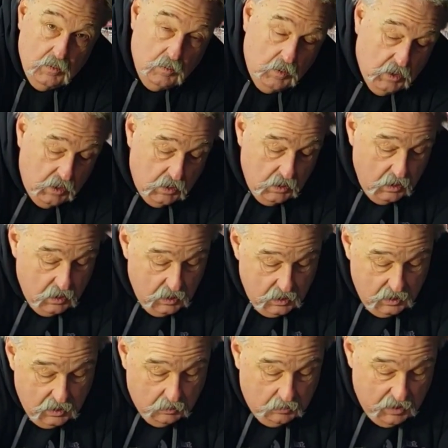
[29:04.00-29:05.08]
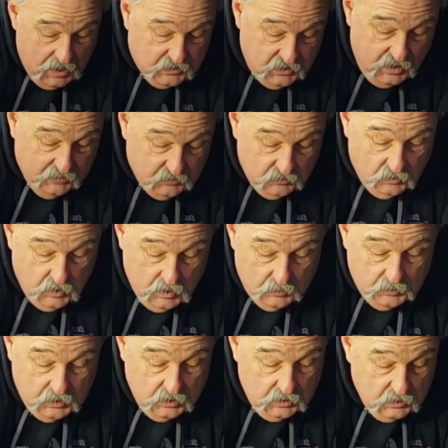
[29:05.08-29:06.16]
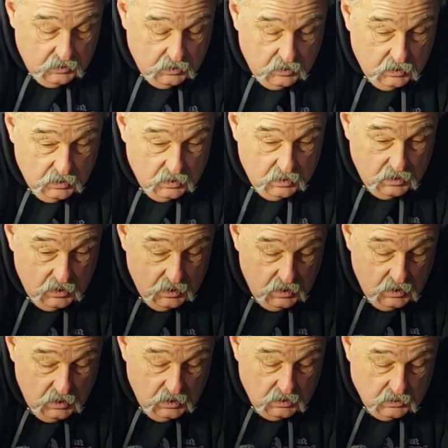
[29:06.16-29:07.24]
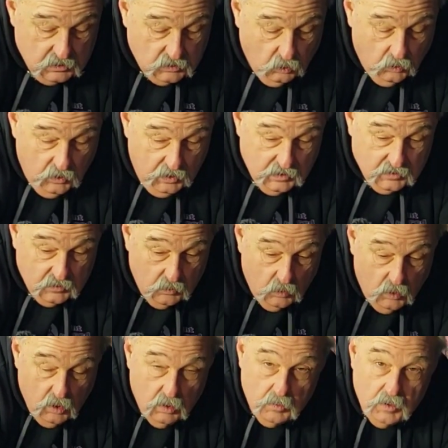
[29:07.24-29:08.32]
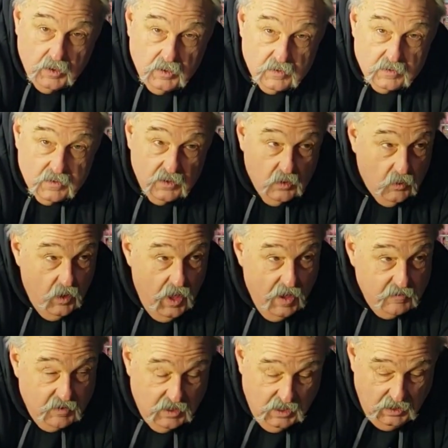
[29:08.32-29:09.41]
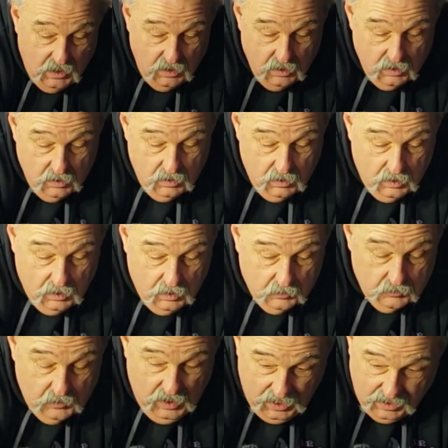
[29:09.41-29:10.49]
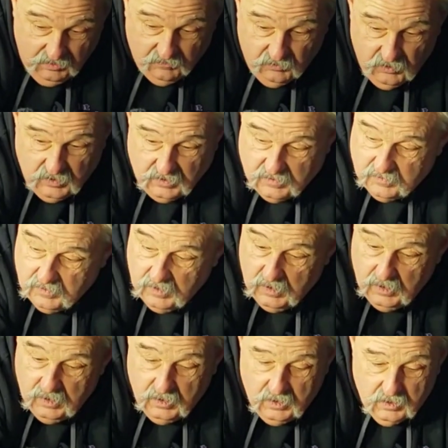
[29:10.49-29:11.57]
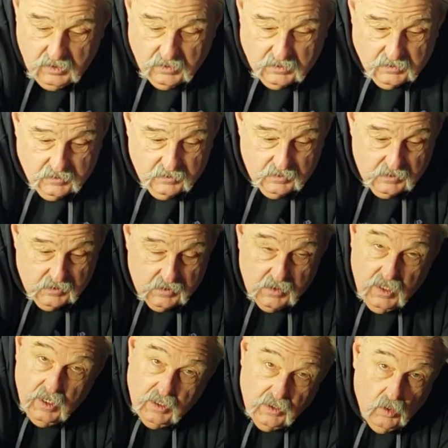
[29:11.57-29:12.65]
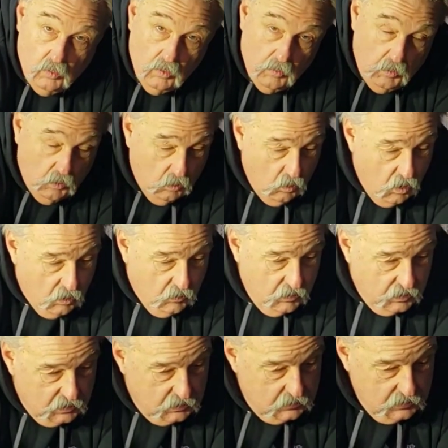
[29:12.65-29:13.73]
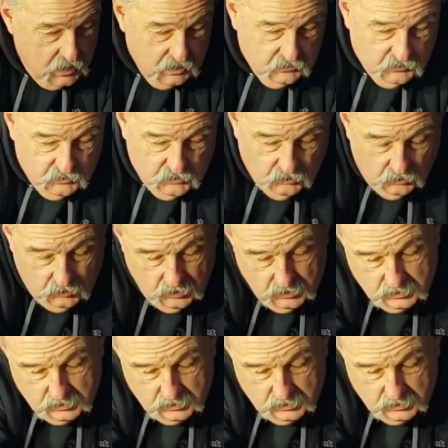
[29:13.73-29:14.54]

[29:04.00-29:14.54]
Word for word: it, but I'm gonna actually have to run up to the store to get some water because I don't have any um, antifreeze, because I don't want to put water in it, that's for sure.